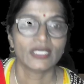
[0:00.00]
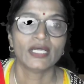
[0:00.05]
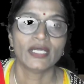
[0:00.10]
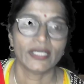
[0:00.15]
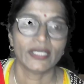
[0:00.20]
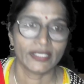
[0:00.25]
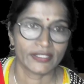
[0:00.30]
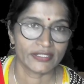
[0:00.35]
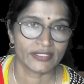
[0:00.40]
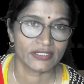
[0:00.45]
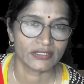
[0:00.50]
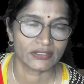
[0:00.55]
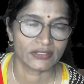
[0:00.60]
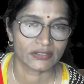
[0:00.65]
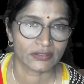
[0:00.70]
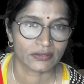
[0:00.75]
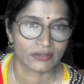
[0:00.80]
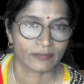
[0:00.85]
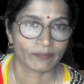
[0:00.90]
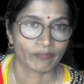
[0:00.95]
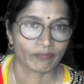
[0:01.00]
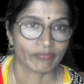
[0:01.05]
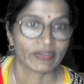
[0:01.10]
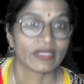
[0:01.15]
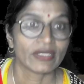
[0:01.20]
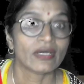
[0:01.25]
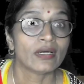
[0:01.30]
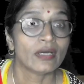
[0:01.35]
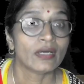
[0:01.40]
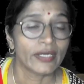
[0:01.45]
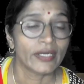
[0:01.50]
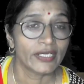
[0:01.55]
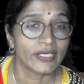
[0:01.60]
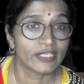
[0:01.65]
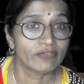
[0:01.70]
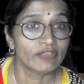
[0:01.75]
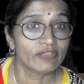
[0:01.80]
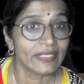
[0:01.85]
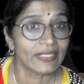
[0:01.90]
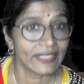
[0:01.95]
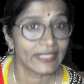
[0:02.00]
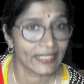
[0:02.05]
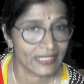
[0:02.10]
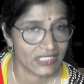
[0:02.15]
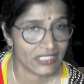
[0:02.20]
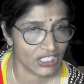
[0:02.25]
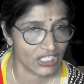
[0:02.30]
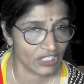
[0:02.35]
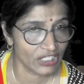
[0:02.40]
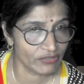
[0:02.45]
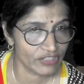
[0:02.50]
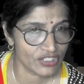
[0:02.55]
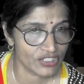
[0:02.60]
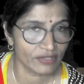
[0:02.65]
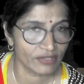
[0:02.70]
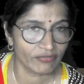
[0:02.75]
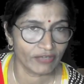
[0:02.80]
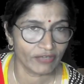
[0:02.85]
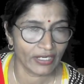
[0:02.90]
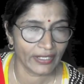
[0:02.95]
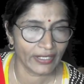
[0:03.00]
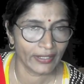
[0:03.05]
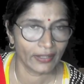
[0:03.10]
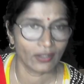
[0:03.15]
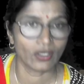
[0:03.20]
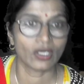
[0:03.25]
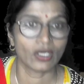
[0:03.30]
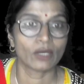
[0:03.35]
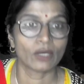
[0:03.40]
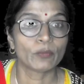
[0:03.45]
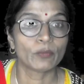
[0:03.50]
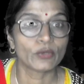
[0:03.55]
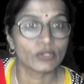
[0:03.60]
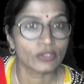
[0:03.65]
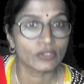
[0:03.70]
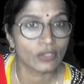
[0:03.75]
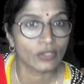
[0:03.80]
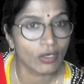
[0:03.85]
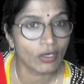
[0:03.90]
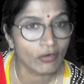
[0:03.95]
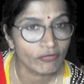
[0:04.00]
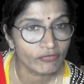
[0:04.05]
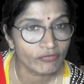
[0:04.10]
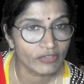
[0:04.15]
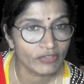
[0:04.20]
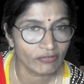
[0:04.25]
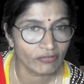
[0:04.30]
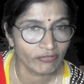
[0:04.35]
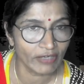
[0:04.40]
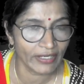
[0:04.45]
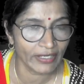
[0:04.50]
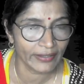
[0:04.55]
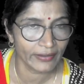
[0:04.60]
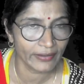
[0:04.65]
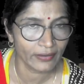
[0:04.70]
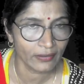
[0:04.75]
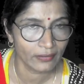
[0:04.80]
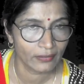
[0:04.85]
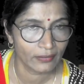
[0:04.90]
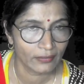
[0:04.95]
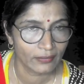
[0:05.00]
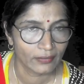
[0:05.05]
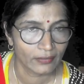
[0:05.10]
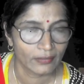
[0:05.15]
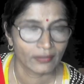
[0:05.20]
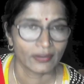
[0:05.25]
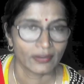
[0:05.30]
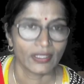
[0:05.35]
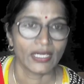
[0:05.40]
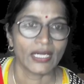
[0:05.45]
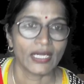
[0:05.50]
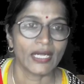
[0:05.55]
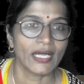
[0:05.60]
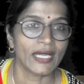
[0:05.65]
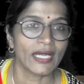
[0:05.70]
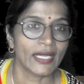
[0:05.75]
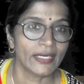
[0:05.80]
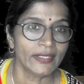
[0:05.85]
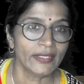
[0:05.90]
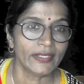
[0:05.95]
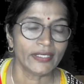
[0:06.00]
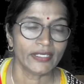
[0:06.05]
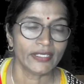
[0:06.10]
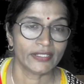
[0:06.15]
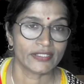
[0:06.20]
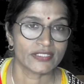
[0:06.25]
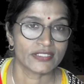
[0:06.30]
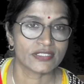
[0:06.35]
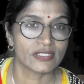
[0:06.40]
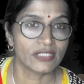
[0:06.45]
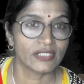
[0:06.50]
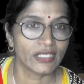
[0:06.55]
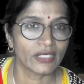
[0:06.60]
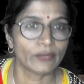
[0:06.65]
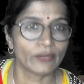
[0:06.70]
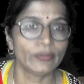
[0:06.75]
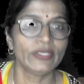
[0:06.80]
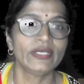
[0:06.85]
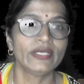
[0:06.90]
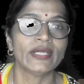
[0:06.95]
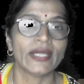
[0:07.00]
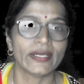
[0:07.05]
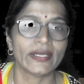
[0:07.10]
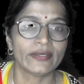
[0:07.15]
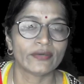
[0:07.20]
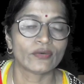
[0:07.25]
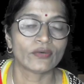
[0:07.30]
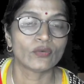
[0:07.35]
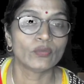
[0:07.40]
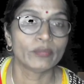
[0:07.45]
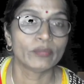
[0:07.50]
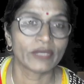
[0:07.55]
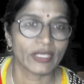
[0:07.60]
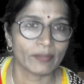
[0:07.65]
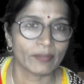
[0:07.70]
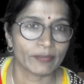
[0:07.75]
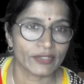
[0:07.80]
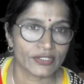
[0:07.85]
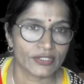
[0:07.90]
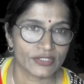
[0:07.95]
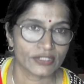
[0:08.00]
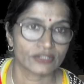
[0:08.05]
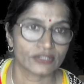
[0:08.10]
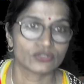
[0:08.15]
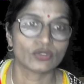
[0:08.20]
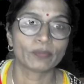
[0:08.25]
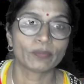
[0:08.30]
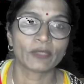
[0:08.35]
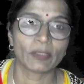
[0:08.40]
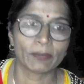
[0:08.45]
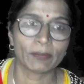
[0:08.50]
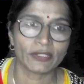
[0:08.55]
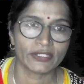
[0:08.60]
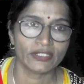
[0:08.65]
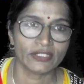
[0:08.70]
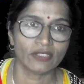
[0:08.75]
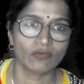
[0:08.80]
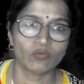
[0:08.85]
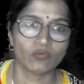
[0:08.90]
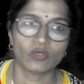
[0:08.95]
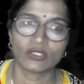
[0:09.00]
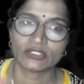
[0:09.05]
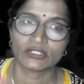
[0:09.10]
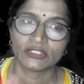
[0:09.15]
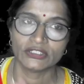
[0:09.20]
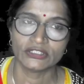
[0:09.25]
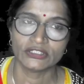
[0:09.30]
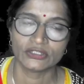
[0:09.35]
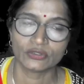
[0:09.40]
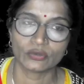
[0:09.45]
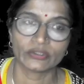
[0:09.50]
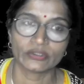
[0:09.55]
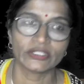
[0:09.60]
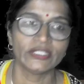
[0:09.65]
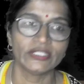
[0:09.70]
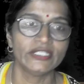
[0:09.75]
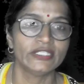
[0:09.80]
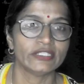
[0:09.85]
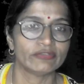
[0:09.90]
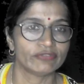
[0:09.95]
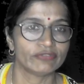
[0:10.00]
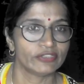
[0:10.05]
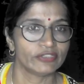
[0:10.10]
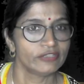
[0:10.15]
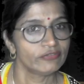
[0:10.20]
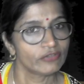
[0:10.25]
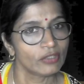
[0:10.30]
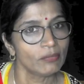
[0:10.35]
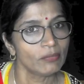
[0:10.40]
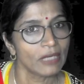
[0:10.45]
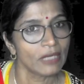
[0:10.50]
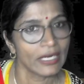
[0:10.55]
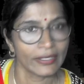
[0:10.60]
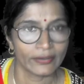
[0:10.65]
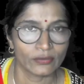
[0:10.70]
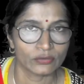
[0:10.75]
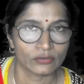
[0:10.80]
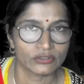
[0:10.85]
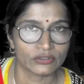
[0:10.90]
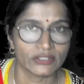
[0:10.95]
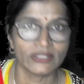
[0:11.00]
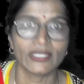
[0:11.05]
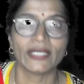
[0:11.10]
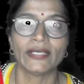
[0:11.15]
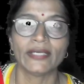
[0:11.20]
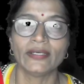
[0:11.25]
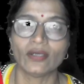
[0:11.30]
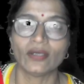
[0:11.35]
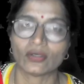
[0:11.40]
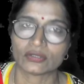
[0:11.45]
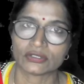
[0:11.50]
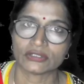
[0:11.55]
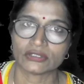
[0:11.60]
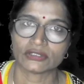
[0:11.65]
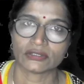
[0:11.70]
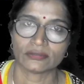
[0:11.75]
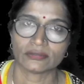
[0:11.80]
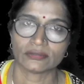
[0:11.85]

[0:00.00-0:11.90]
it will extinguish the fire or put off the fire, and it is liquid at room temperature. So property of water is totally different from hydrogen and oxygen.